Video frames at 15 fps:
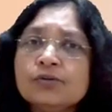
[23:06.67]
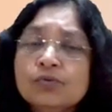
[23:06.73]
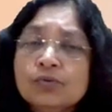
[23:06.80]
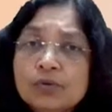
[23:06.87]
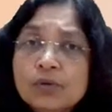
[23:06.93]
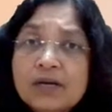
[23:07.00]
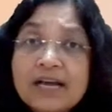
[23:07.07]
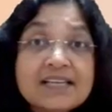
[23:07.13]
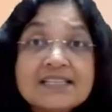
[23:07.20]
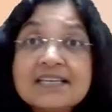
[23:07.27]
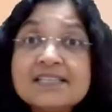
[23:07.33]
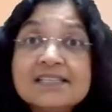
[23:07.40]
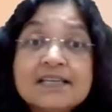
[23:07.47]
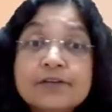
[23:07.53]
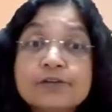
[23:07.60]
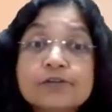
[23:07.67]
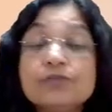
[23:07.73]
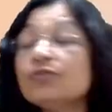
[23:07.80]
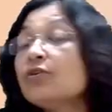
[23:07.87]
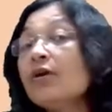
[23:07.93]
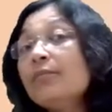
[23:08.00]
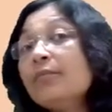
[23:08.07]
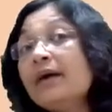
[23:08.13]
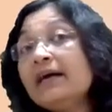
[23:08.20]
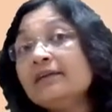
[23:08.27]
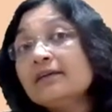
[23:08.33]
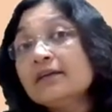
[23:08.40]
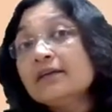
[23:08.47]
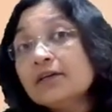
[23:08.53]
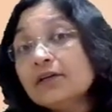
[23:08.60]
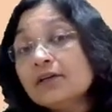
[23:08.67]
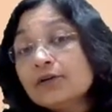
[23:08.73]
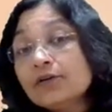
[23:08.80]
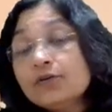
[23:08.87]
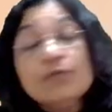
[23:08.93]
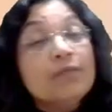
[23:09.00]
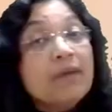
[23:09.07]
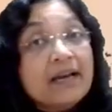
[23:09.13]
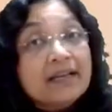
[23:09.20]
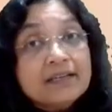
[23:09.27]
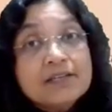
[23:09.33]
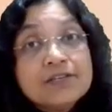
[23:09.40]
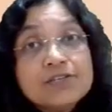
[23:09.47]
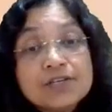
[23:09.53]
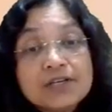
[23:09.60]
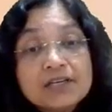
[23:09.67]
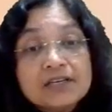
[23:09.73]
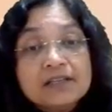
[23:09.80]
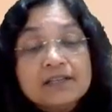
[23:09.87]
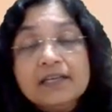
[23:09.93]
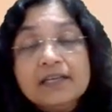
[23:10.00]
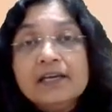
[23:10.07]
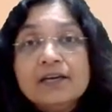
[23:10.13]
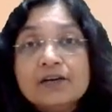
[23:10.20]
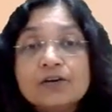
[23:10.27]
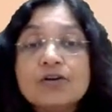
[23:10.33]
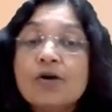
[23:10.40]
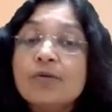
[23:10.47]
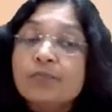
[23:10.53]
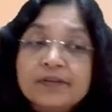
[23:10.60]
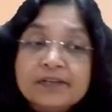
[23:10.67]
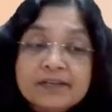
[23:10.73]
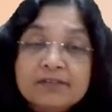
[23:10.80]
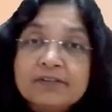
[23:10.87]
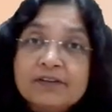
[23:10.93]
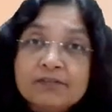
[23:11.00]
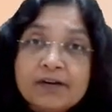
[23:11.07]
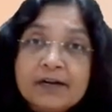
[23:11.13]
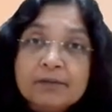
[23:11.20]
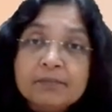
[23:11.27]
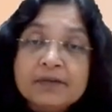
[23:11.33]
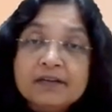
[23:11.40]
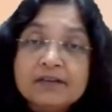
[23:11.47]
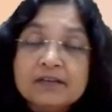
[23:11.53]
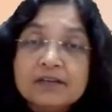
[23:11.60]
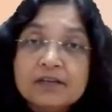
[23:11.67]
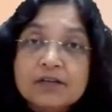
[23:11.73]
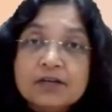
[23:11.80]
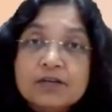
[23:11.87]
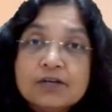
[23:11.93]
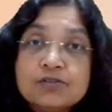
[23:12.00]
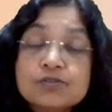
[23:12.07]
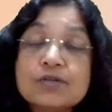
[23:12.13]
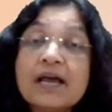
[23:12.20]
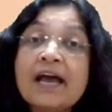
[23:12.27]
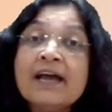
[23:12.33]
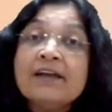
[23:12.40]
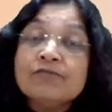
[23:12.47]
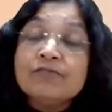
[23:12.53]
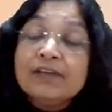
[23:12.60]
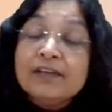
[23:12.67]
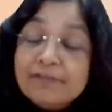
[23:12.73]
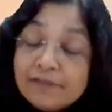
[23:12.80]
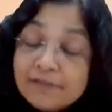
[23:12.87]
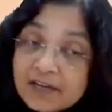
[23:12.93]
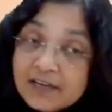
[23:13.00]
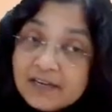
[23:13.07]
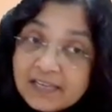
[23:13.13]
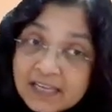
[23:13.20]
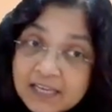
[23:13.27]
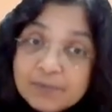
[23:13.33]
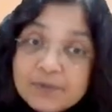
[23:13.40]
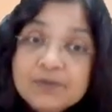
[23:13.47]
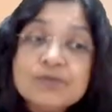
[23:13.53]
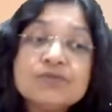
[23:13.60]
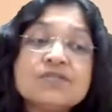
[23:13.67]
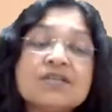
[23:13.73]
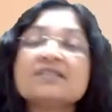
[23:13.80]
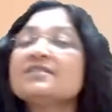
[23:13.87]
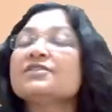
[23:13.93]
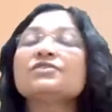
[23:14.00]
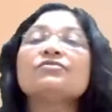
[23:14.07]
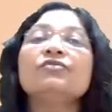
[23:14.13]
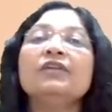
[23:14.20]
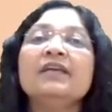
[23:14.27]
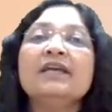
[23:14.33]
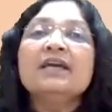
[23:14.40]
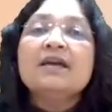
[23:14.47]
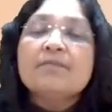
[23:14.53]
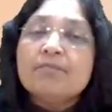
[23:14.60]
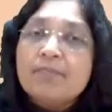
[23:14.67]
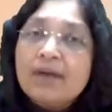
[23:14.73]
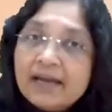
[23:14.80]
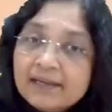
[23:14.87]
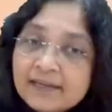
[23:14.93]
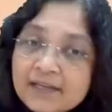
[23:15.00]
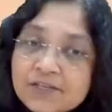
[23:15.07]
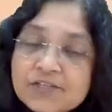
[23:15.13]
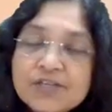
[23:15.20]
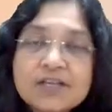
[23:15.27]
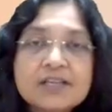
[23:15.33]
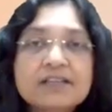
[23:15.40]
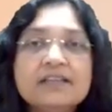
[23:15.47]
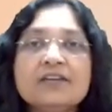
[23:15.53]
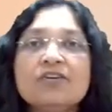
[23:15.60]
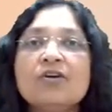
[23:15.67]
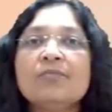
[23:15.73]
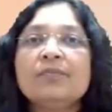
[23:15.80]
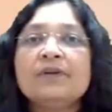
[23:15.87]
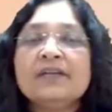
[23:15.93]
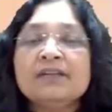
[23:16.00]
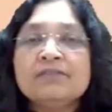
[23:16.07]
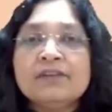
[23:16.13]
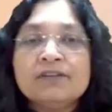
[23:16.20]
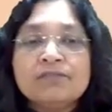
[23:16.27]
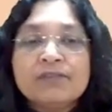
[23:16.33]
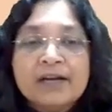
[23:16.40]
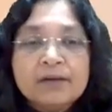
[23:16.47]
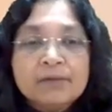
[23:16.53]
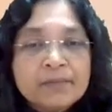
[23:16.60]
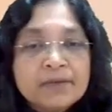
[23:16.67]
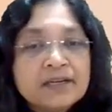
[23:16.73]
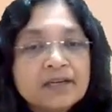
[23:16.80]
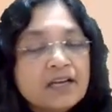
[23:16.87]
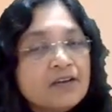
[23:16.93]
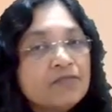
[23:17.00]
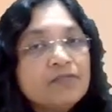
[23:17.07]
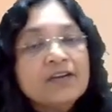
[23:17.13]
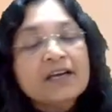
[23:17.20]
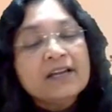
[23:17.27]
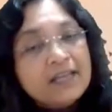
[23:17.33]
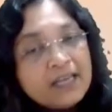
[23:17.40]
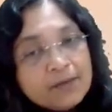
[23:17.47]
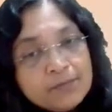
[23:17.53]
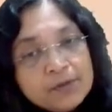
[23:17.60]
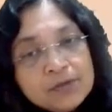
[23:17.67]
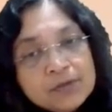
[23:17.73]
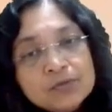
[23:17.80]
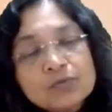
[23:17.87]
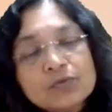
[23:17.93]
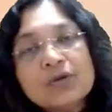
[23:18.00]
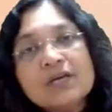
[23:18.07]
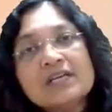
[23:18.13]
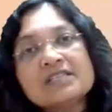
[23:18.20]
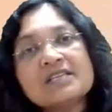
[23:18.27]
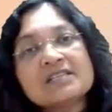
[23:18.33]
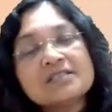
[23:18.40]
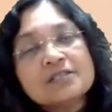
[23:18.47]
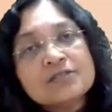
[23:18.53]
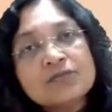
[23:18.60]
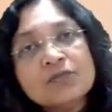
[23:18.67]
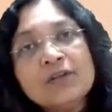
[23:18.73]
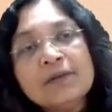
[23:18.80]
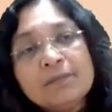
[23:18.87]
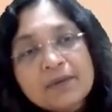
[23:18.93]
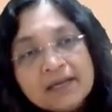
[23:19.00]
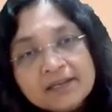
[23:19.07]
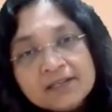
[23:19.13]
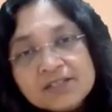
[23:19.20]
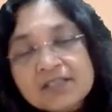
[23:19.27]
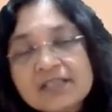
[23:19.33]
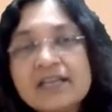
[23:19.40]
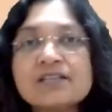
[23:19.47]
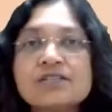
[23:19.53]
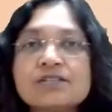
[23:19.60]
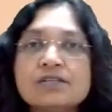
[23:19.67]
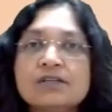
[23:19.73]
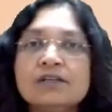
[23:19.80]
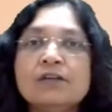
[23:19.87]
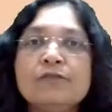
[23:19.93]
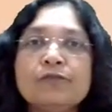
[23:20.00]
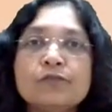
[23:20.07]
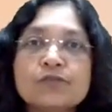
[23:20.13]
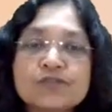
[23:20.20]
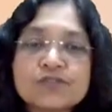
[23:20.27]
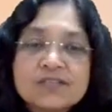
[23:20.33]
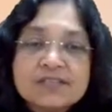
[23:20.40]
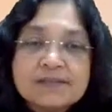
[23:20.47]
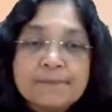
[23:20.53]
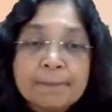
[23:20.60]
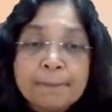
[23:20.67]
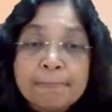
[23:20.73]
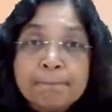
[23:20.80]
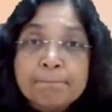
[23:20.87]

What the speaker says: To, as I said, to combat, to manage the competitive environment. And if we are able to successfully manage the competitive environment, we are able to successfully manage the external forces,